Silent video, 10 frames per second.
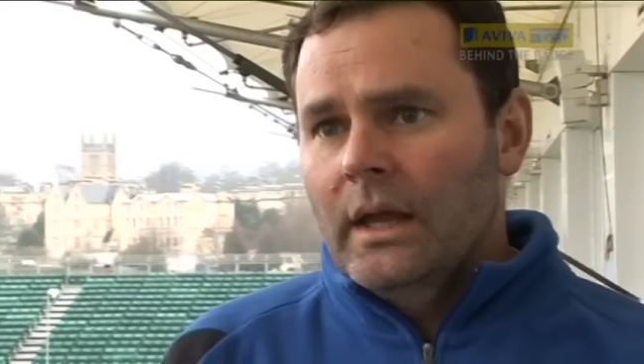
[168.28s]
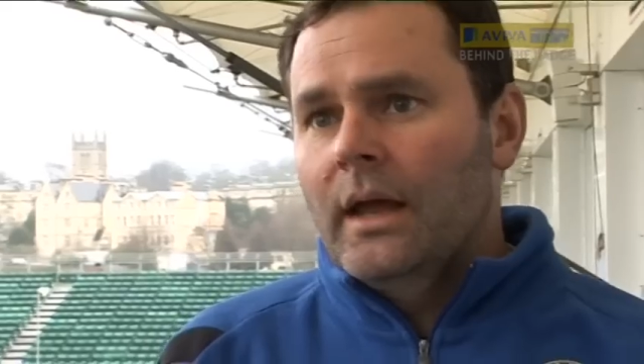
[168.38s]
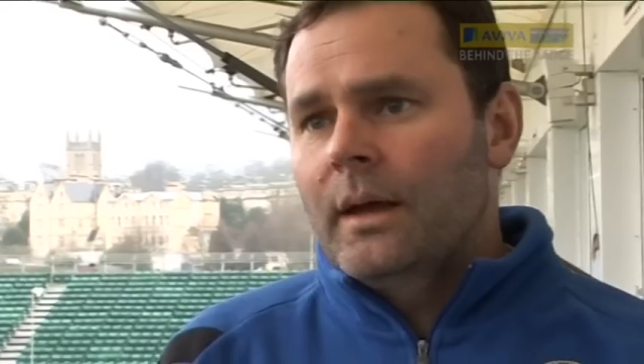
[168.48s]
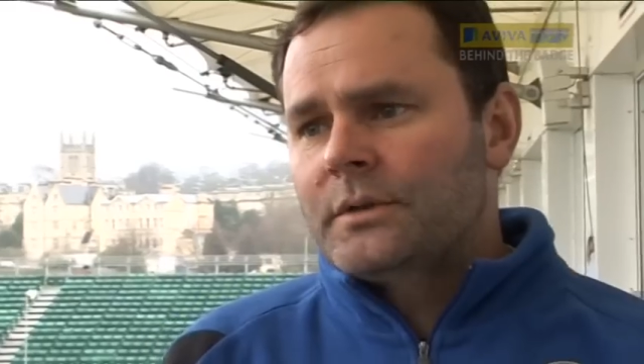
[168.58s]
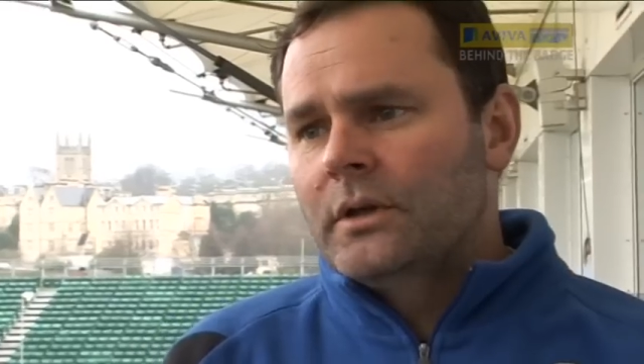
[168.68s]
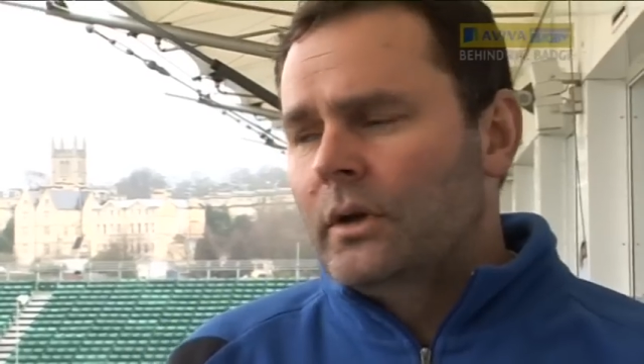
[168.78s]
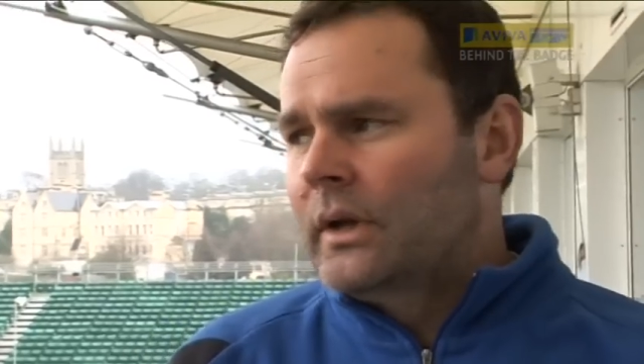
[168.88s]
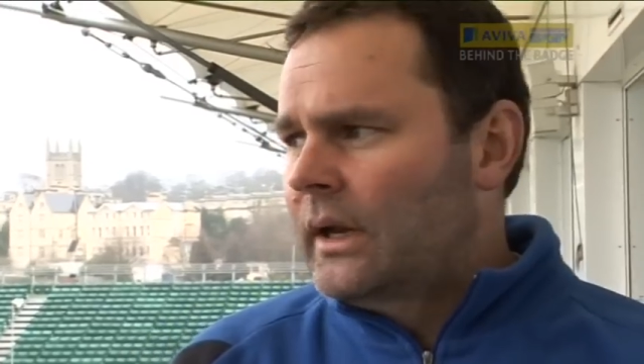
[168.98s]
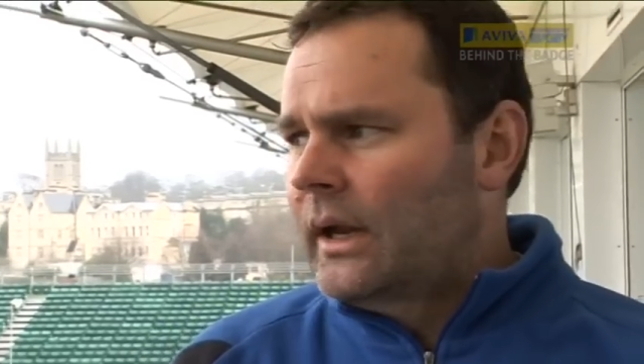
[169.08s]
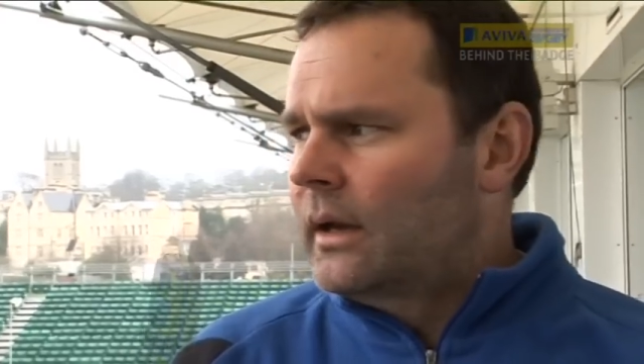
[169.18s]
Yeah,
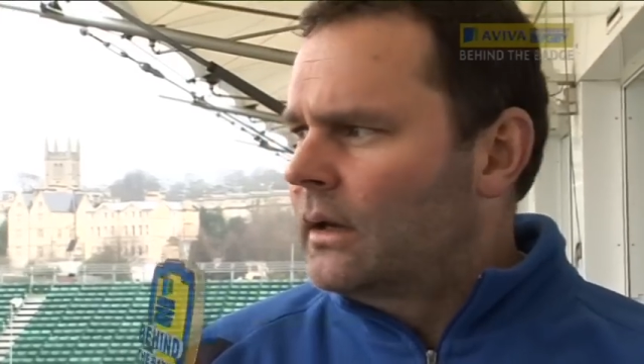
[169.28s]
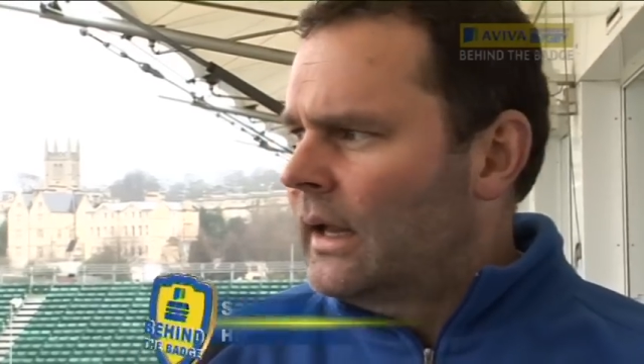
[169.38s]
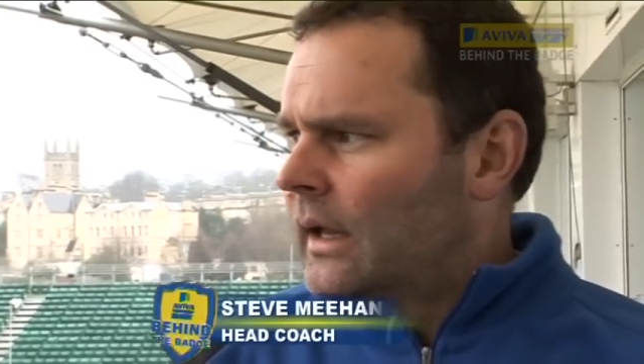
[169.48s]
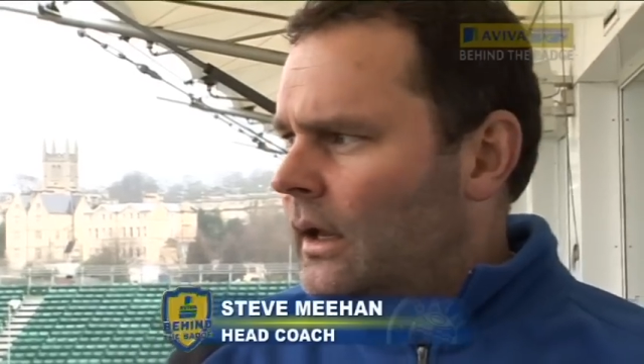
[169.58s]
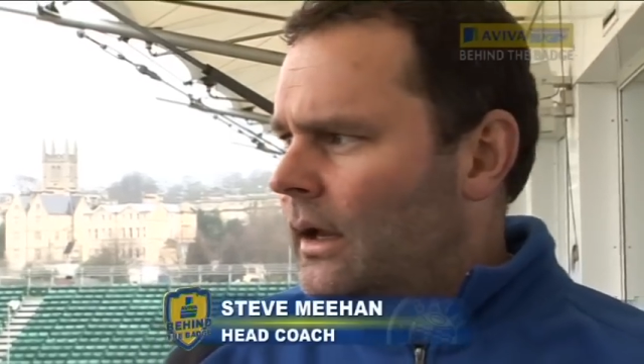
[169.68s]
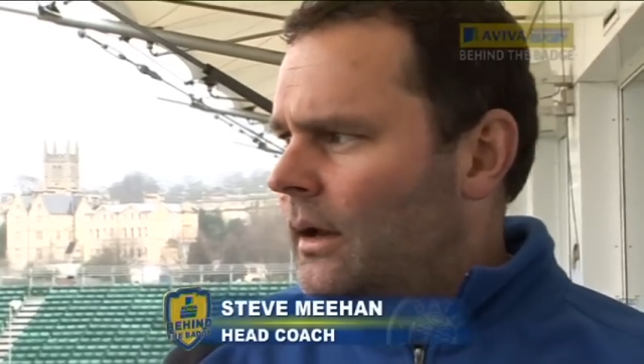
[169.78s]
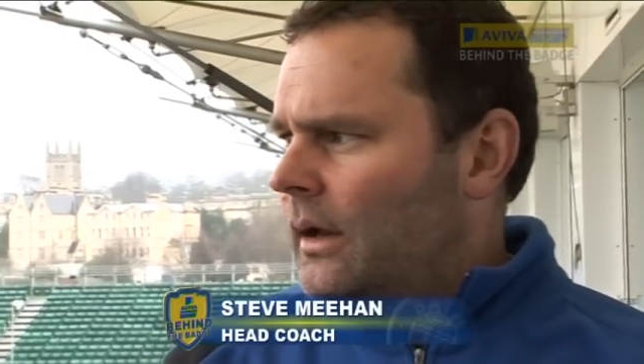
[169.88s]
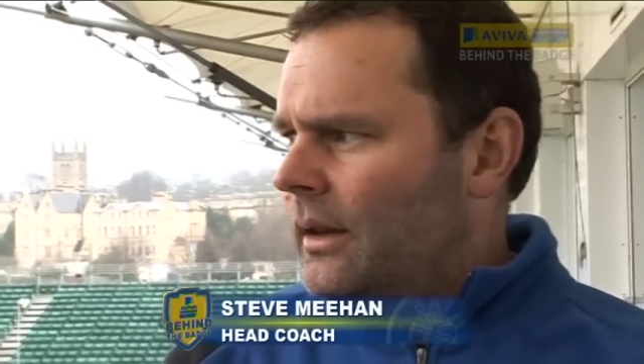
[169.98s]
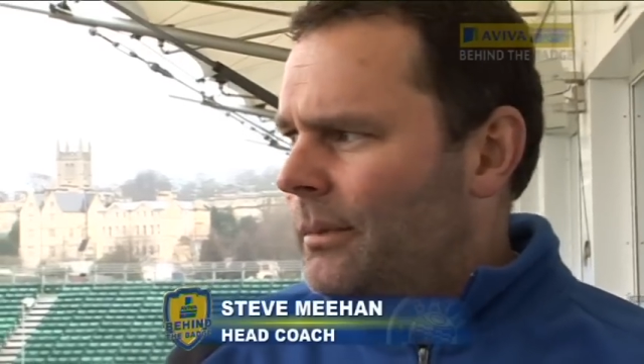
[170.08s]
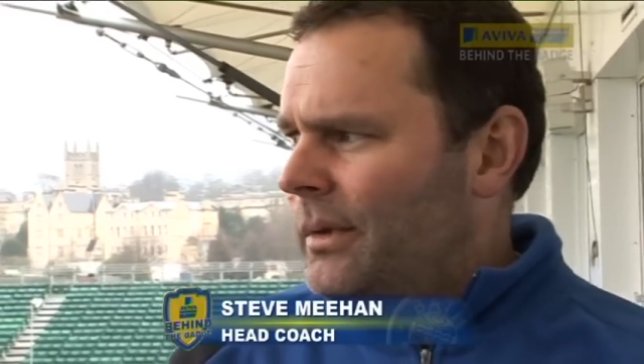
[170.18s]
absolutely. And, and uh,
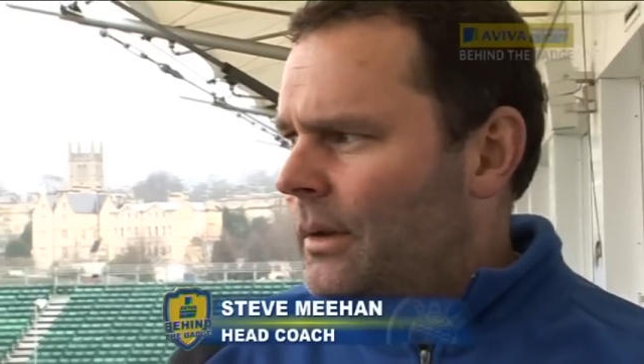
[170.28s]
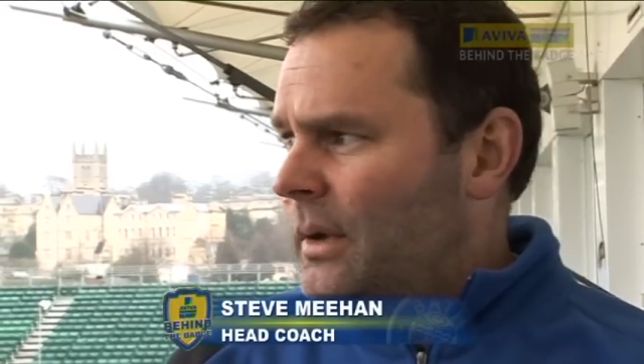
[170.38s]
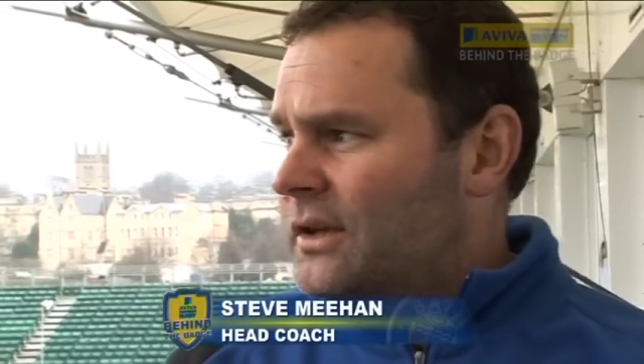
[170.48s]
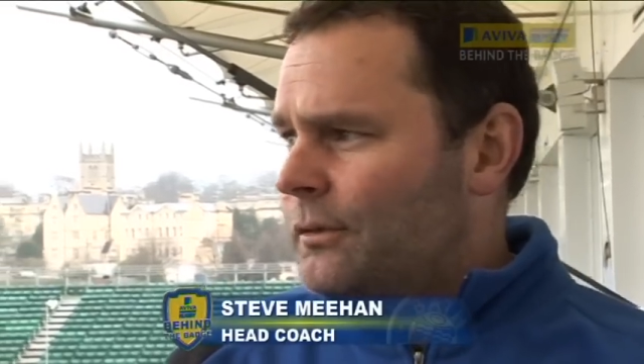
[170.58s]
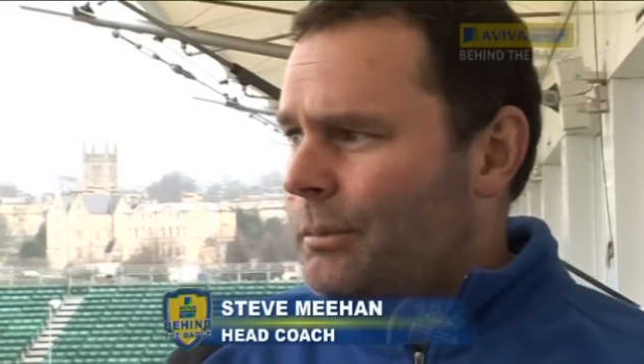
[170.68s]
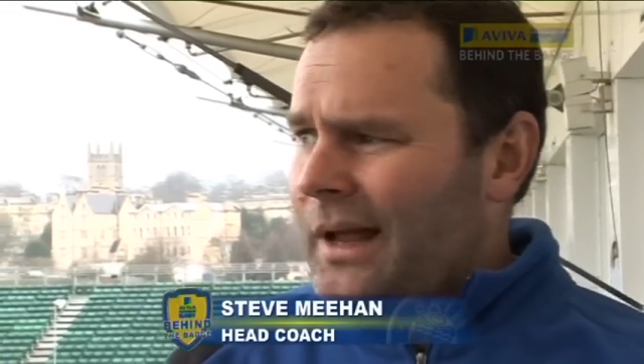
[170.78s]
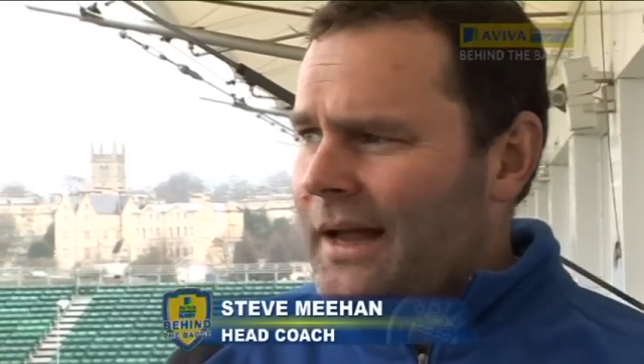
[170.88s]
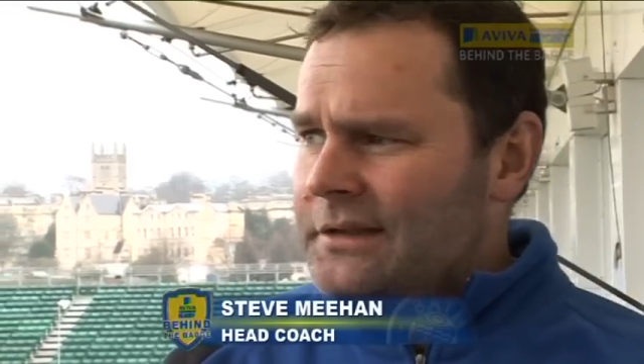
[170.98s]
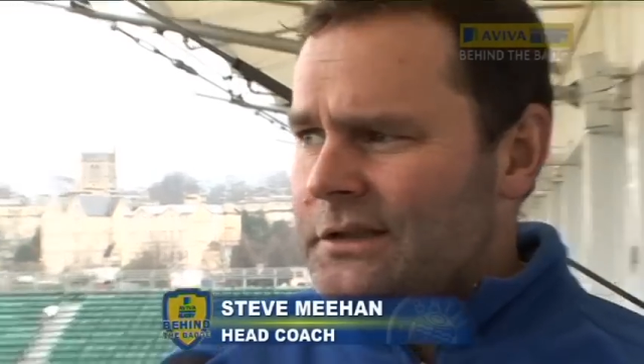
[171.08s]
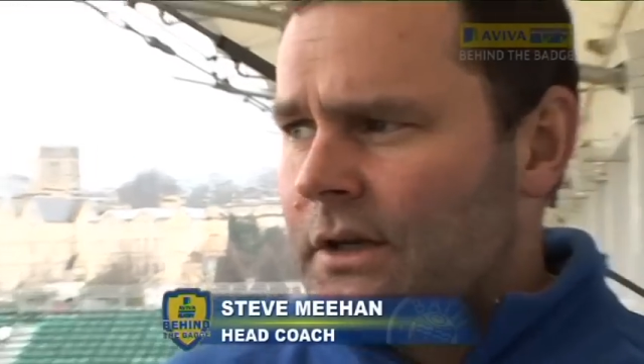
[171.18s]
the, the, mix of
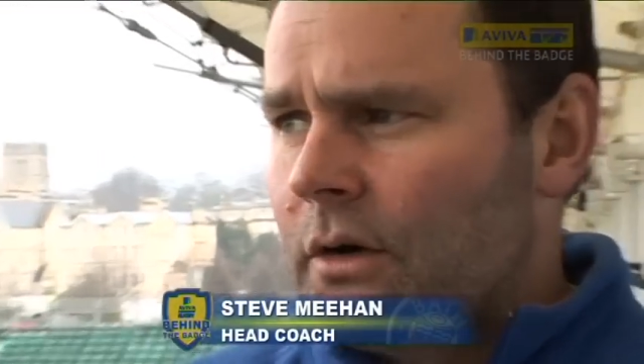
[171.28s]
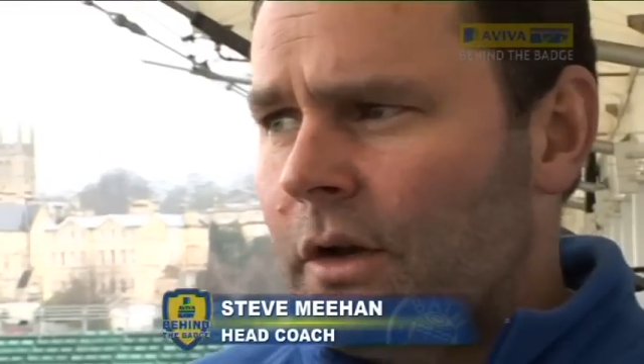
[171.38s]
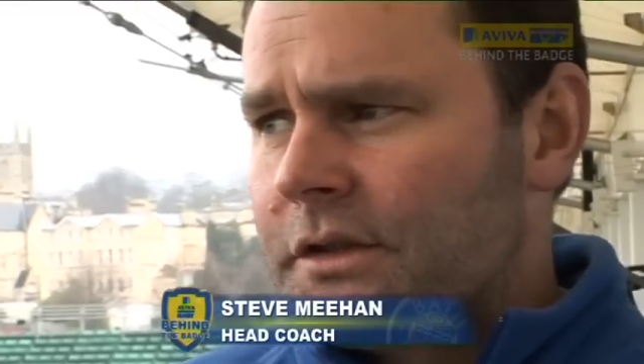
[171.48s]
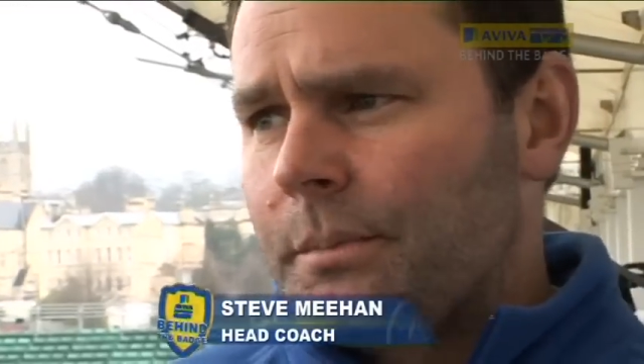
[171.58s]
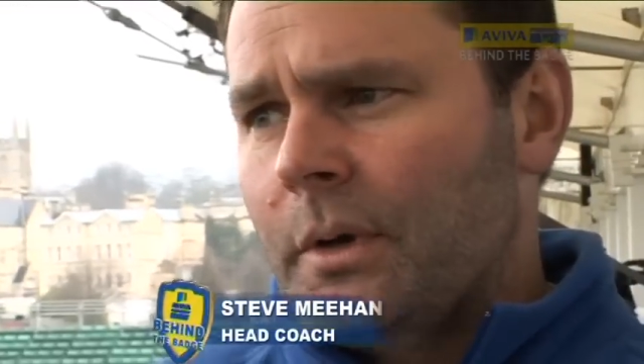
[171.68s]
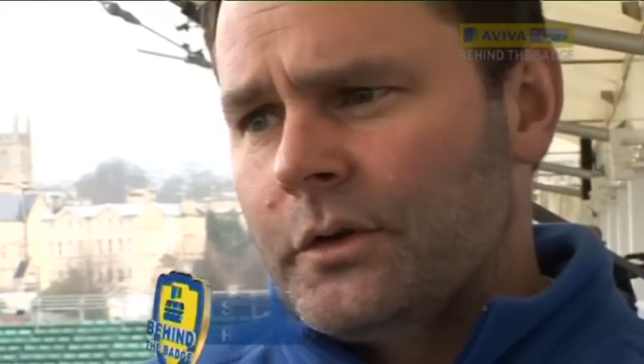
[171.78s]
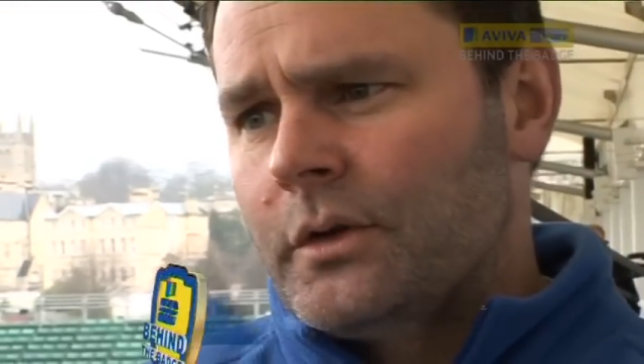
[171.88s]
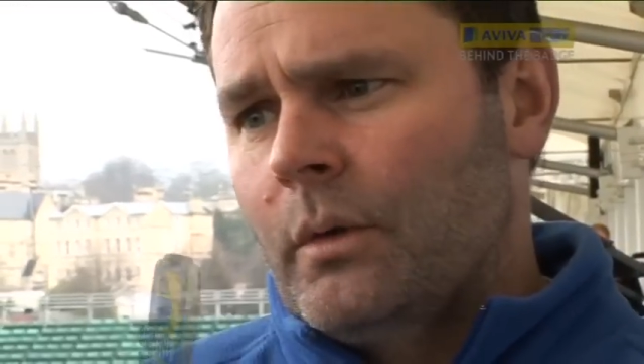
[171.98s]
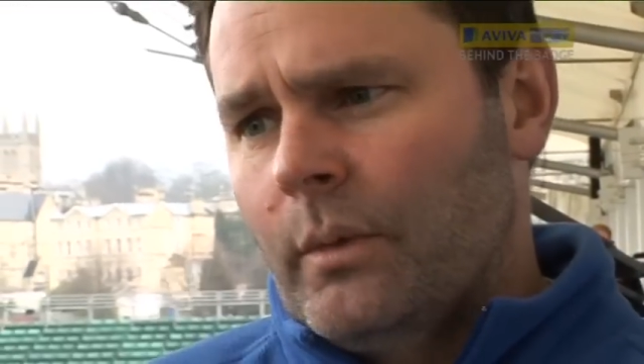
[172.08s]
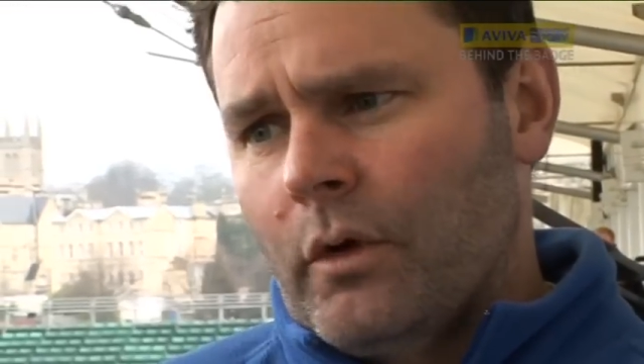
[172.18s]
players in general, I suppose,
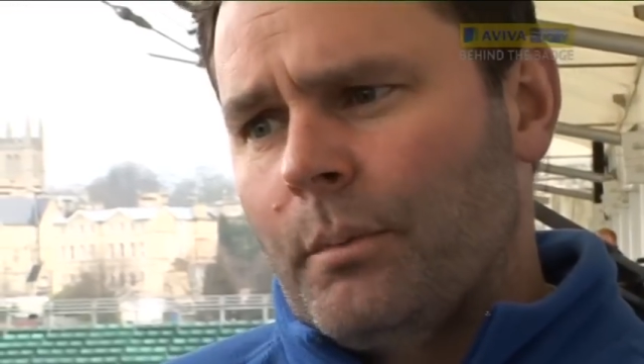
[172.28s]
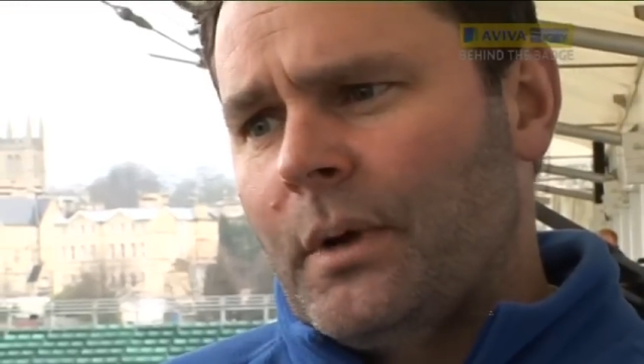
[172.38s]
you know, we've got